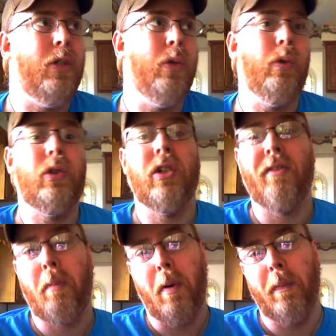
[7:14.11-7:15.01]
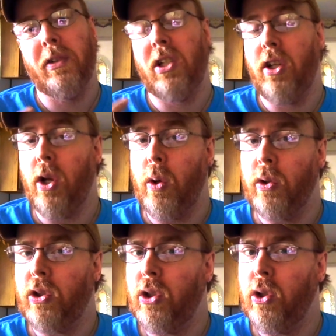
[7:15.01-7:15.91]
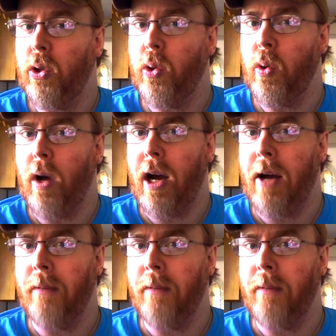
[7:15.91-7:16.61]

to serve a purpose to those who